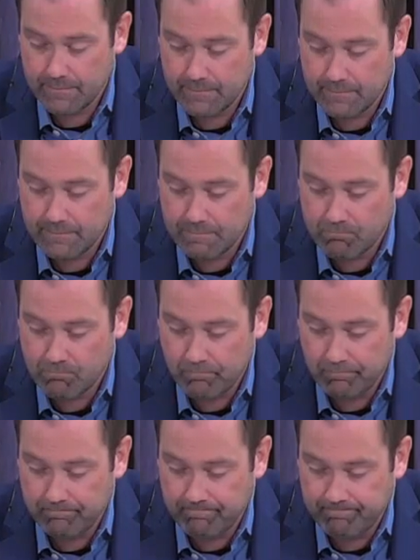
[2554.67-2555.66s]

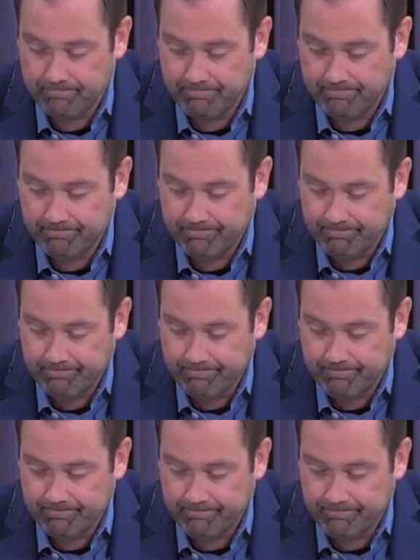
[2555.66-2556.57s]
(no one is talking)